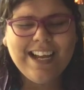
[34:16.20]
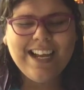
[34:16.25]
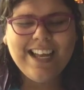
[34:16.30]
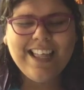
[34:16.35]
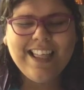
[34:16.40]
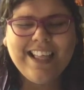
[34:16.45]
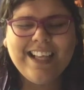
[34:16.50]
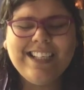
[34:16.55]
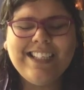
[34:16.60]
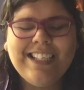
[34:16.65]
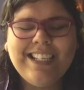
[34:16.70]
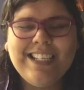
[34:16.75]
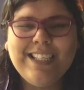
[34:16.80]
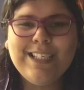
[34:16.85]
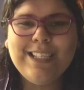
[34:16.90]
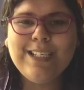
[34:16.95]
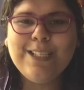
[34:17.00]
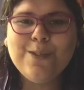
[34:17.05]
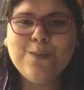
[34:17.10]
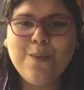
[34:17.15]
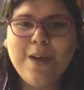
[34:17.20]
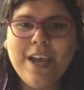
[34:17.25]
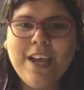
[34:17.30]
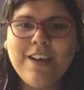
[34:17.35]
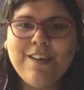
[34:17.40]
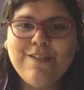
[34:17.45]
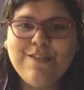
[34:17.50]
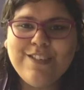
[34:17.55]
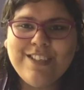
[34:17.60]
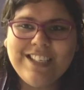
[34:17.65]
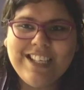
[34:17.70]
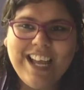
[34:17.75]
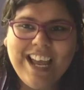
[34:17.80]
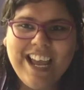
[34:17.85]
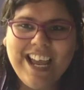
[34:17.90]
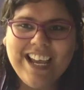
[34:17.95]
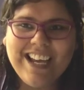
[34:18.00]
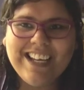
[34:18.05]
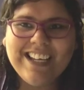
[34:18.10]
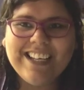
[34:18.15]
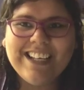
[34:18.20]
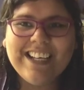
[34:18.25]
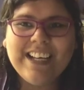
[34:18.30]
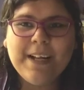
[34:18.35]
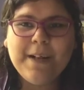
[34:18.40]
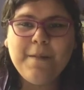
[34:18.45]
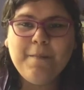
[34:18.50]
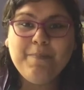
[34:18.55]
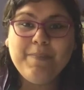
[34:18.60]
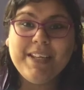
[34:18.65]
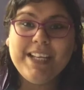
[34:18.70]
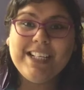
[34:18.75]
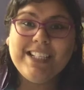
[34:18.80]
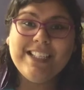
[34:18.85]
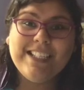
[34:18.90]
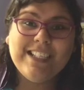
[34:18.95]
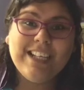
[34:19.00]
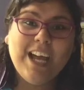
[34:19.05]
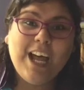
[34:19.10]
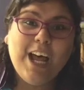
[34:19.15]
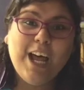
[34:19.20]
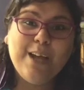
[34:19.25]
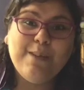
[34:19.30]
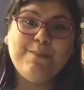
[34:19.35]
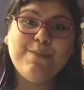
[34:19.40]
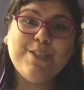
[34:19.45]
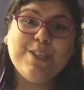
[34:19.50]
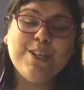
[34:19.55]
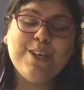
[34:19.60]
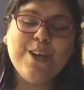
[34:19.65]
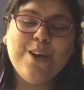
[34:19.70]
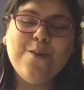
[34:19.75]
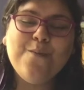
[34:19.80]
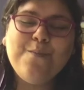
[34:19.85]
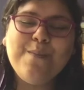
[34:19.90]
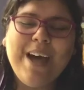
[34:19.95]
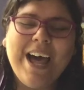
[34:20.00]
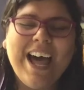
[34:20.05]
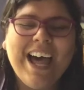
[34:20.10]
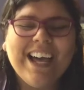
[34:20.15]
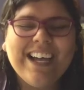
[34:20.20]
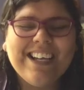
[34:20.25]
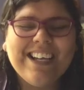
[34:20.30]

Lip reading: This is his way of saying, it's time to go back.